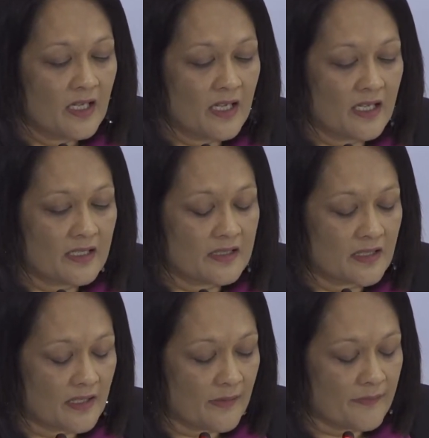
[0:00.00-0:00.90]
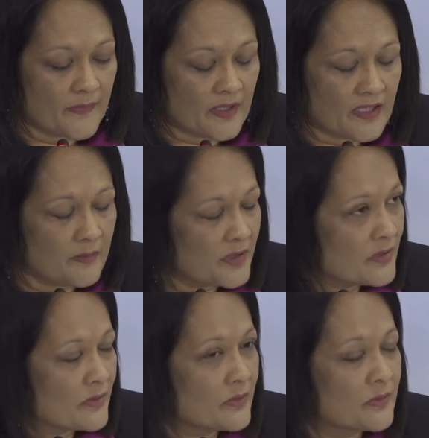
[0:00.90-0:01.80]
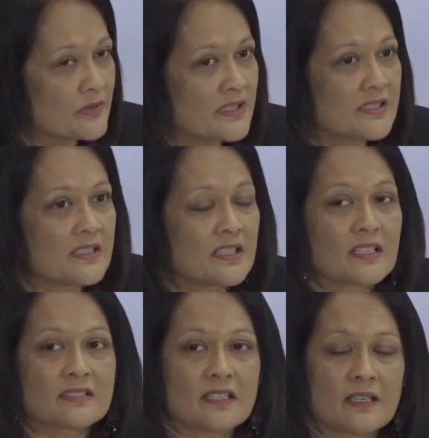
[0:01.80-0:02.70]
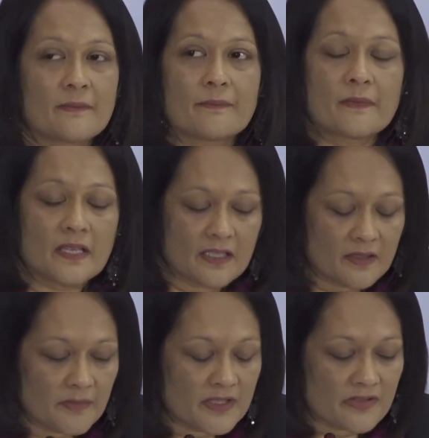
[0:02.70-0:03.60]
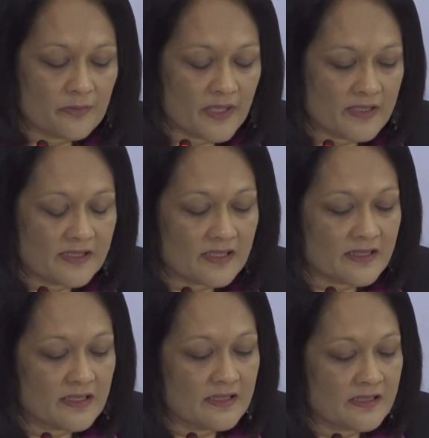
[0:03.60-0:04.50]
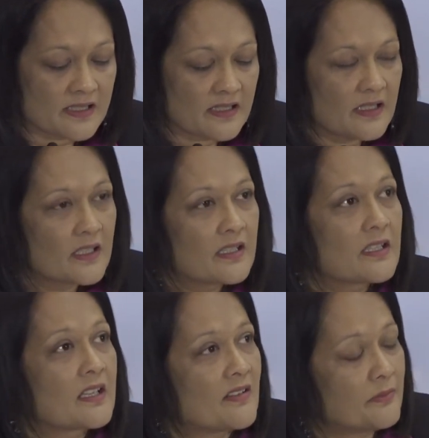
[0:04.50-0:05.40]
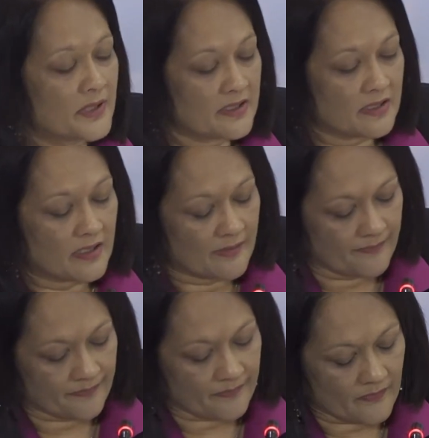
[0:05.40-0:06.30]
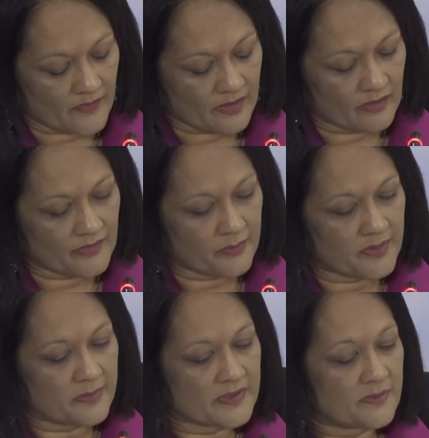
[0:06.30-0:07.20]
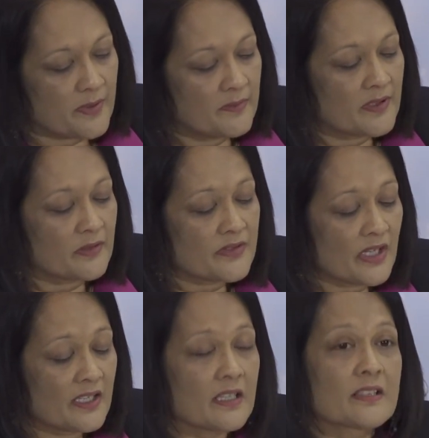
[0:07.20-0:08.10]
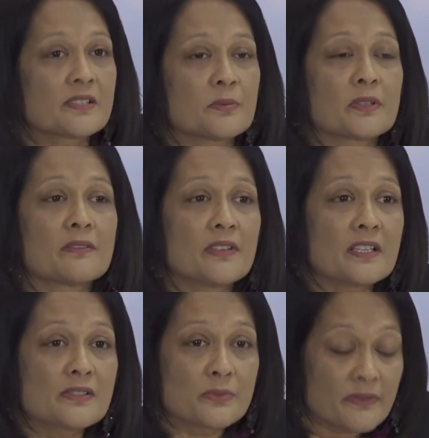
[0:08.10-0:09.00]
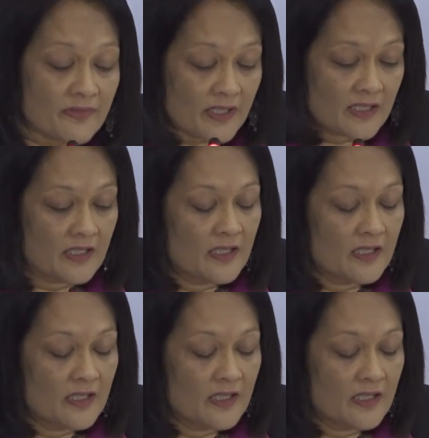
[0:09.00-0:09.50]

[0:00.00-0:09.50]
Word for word: And uh, coming to TCS, uh, again mentioned by His Excellency, the government um, of the People's Republic of China responded very swiftly